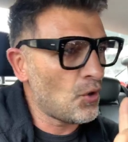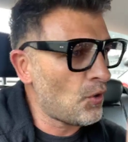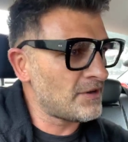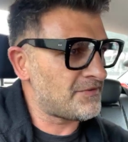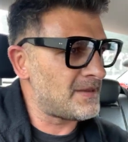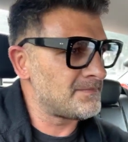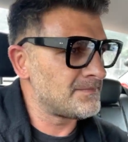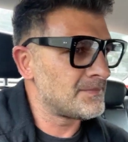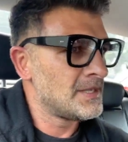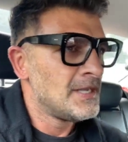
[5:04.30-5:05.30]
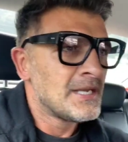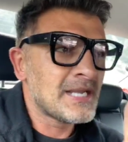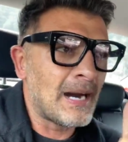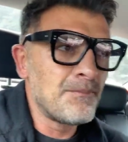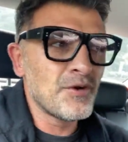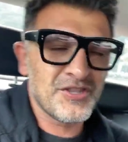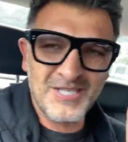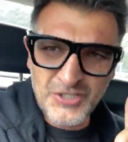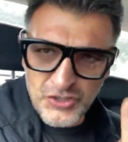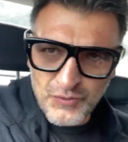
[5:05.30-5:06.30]
all of them, come with
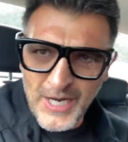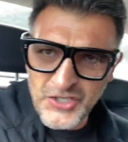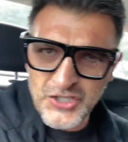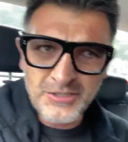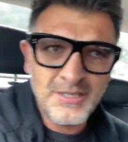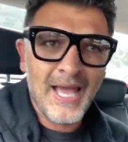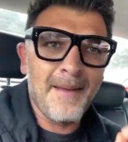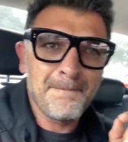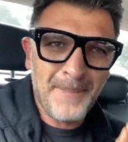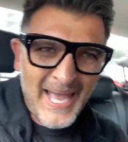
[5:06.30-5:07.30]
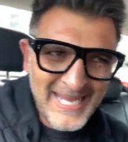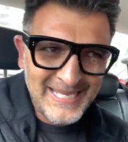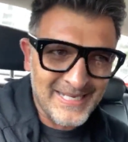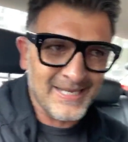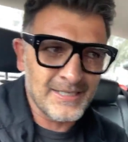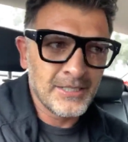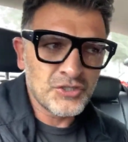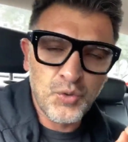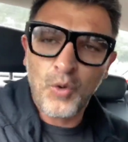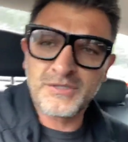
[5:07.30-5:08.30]
destruction and pain
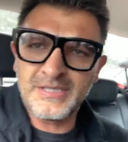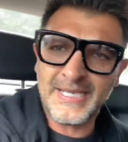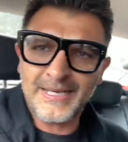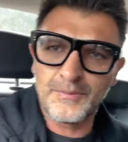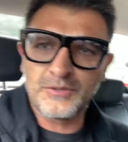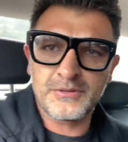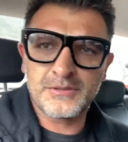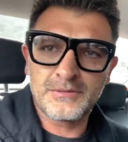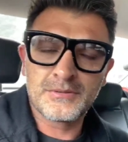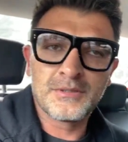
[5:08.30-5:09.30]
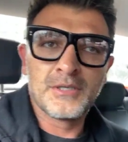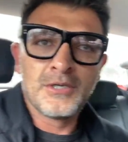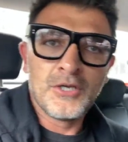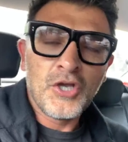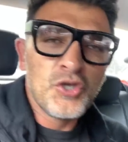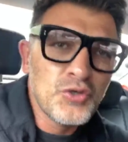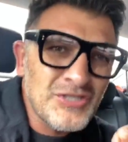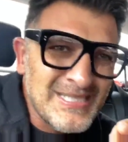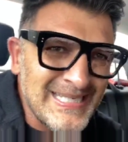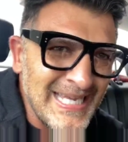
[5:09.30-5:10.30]
towards these animals. You
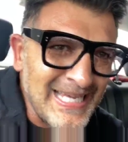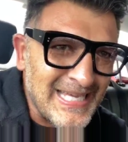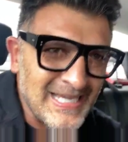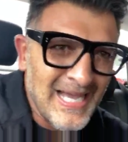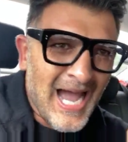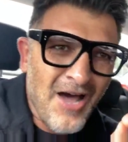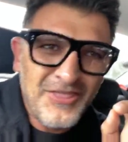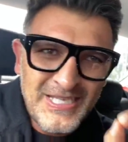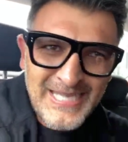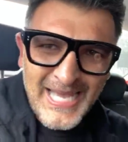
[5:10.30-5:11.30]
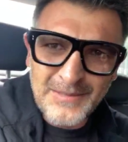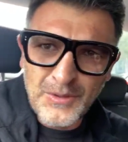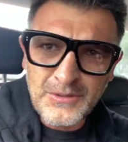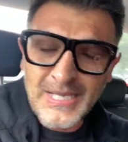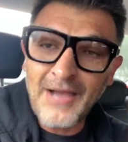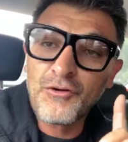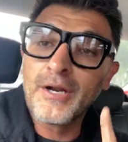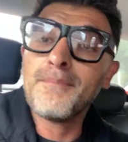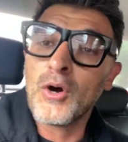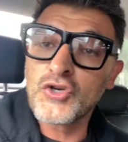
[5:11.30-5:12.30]
see how these animals have got
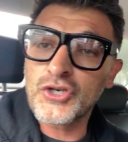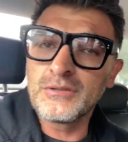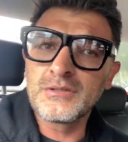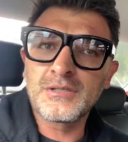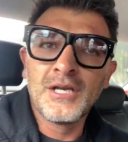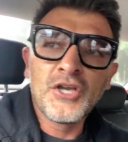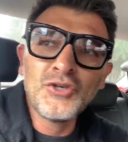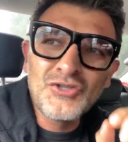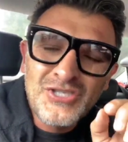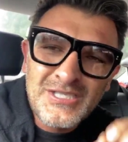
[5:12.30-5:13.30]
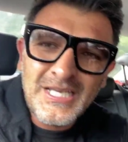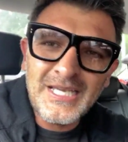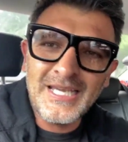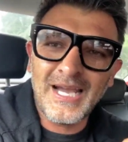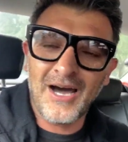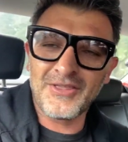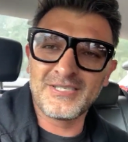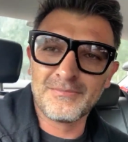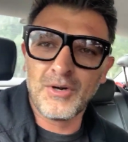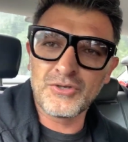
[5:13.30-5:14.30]
emotions. You see how
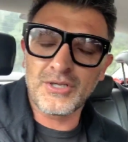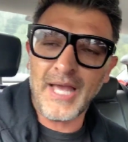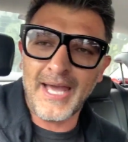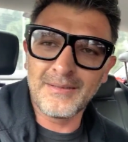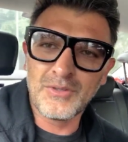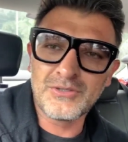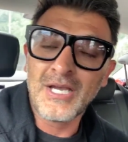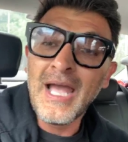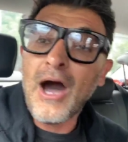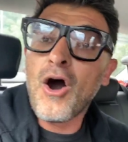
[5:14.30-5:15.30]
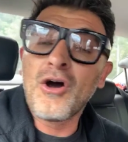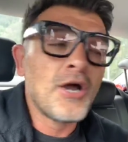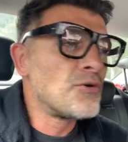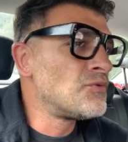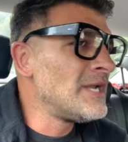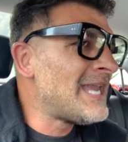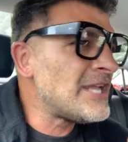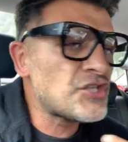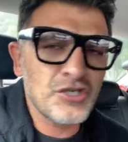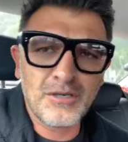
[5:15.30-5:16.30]
these animals are
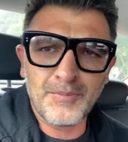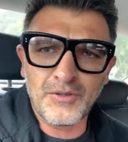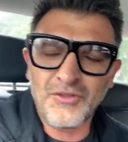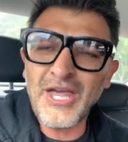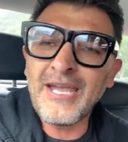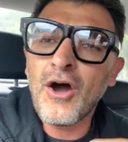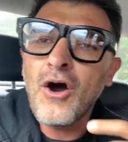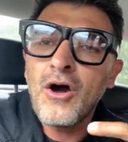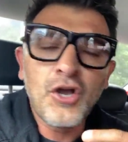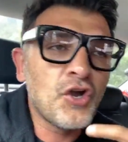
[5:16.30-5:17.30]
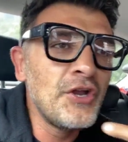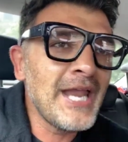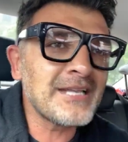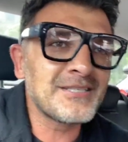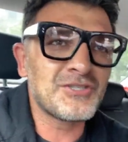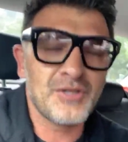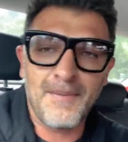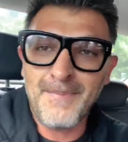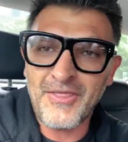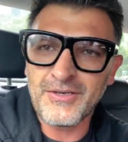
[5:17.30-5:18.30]
relationable. They are connected to their
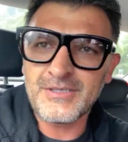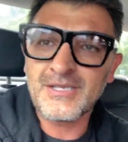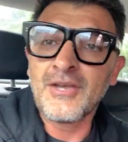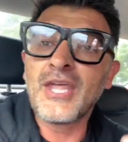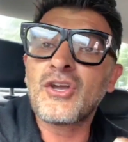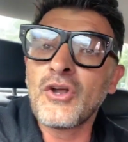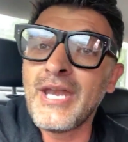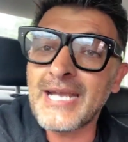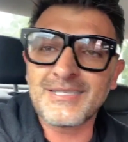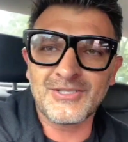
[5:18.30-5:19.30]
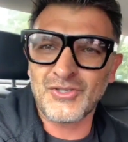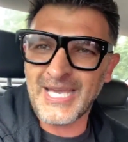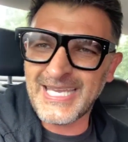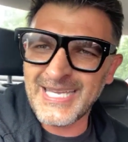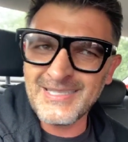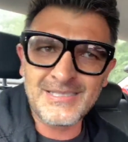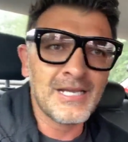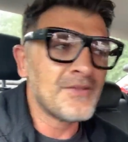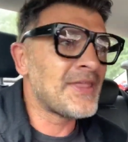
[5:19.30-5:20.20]
mothers. They're connected to their kids.